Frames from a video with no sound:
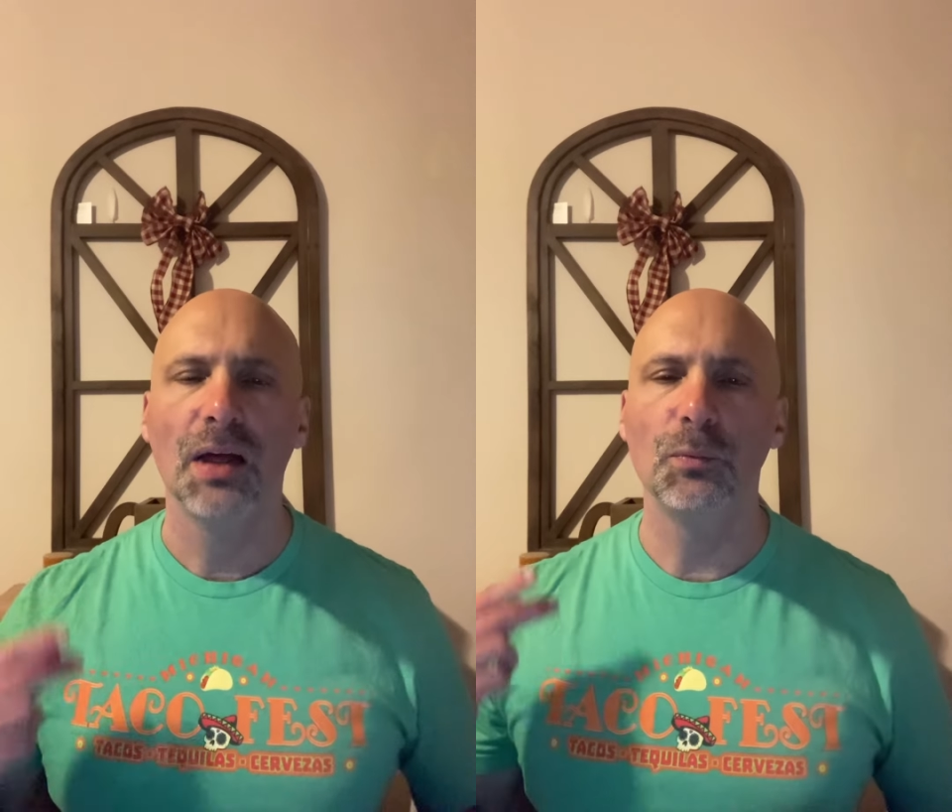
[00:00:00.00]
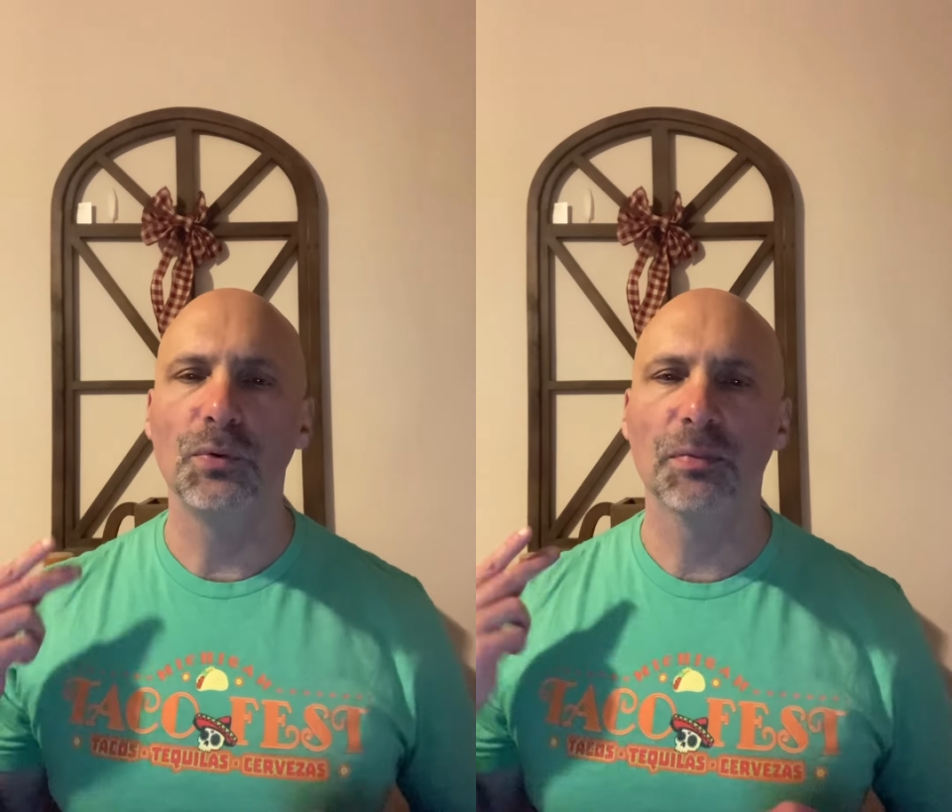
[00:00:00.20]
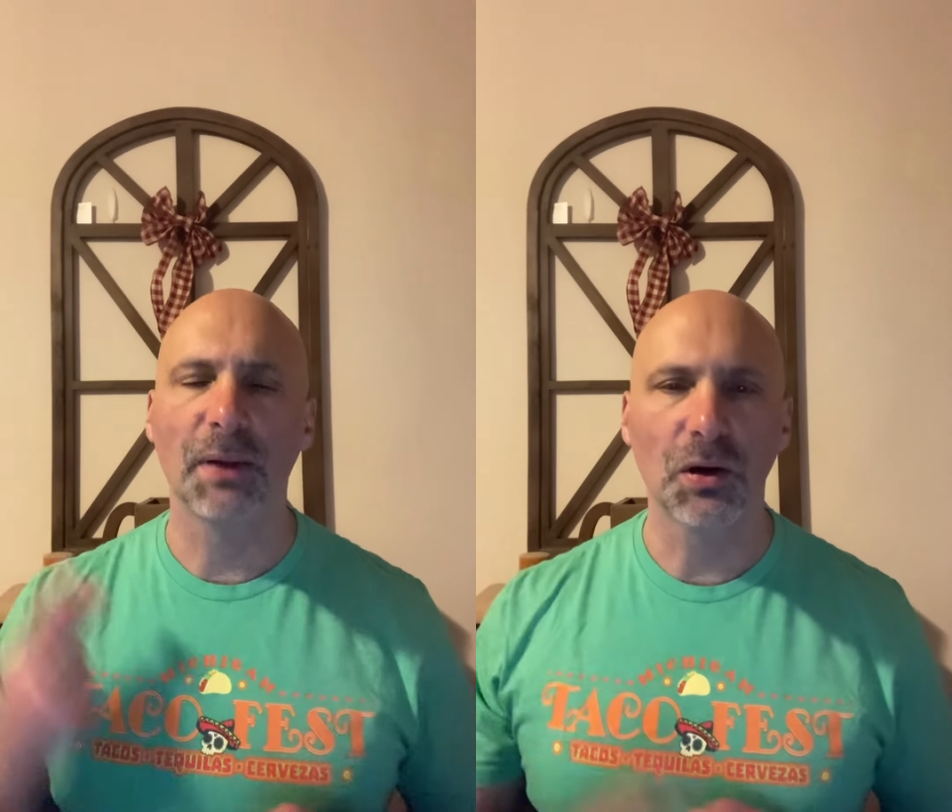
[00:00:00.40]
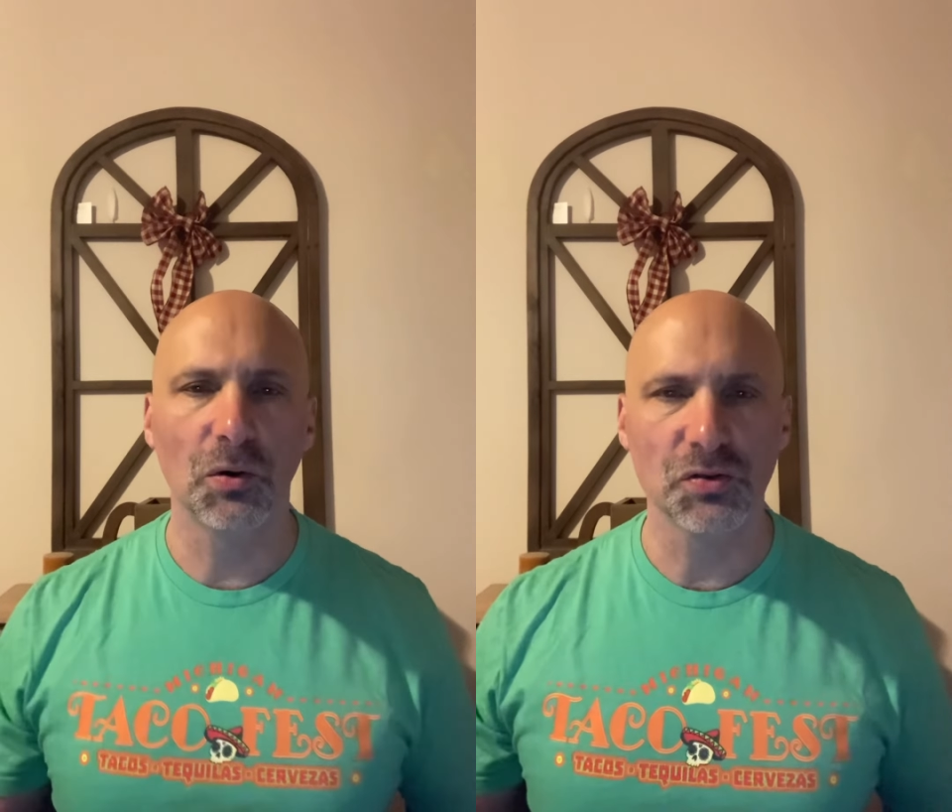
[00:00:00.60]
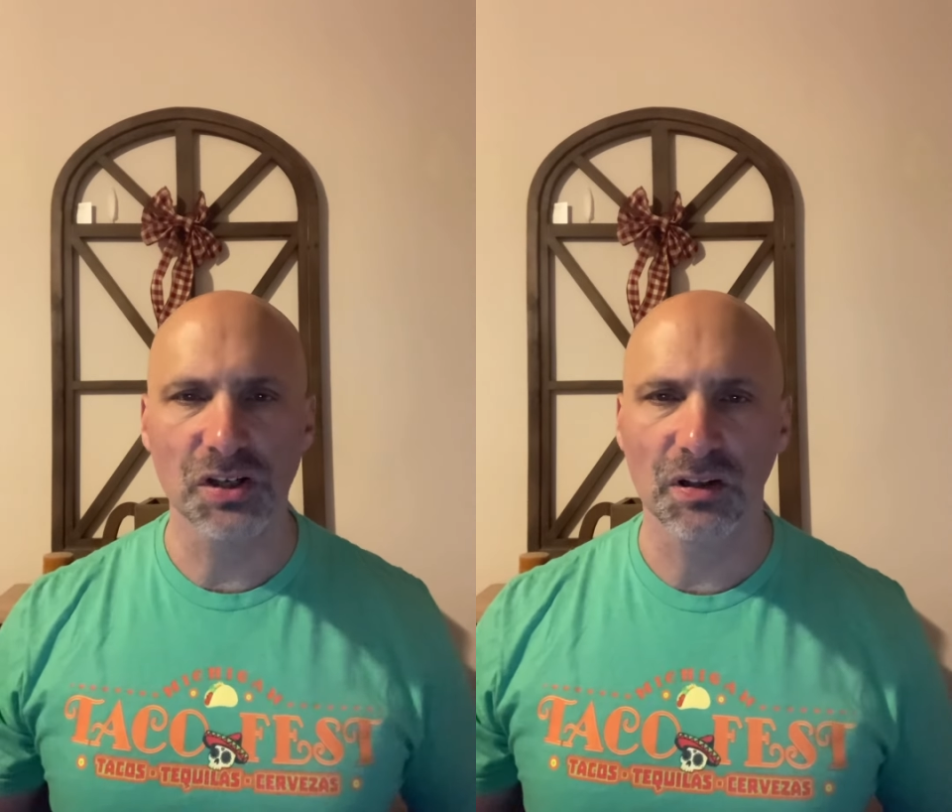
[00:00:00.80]
with my
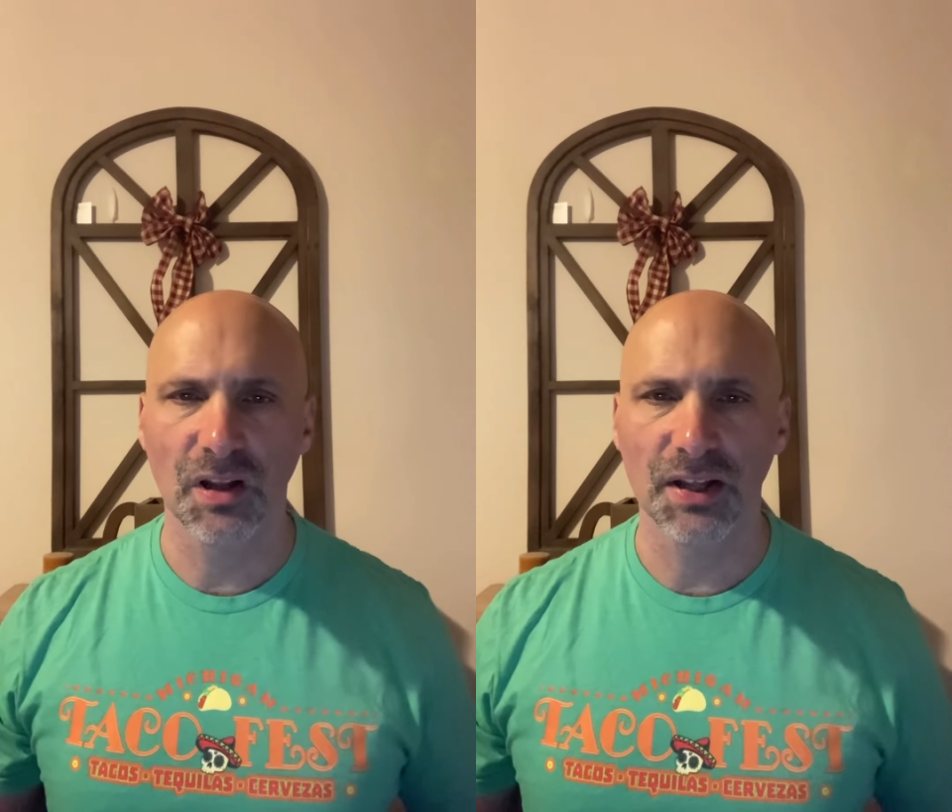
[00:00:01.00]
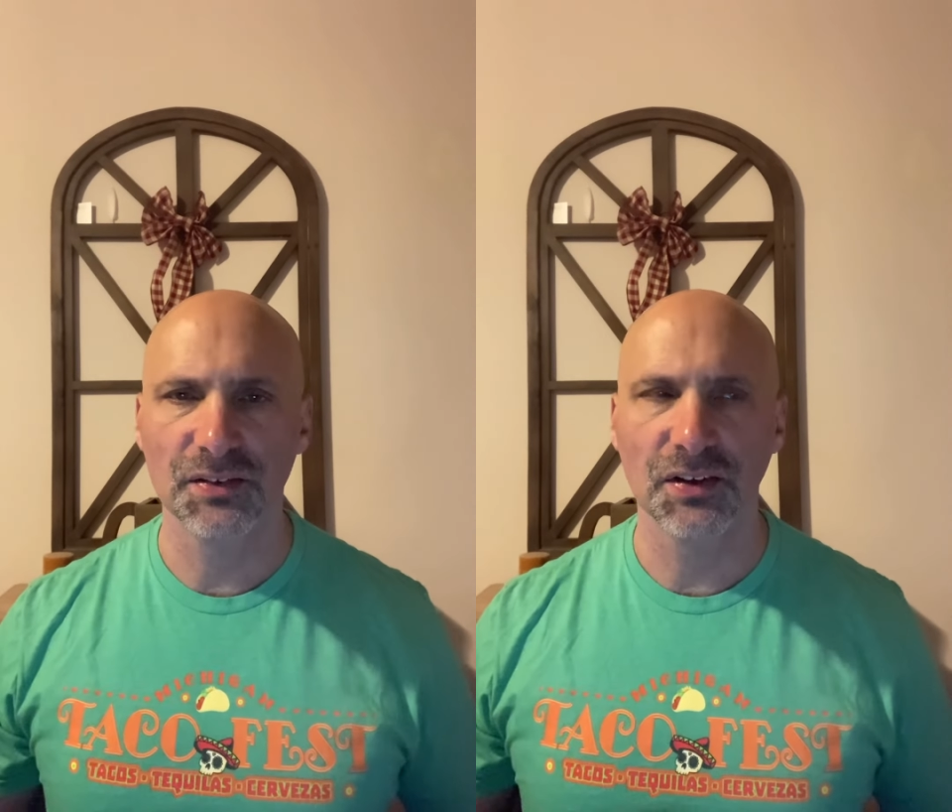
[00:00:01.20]
coaching clients.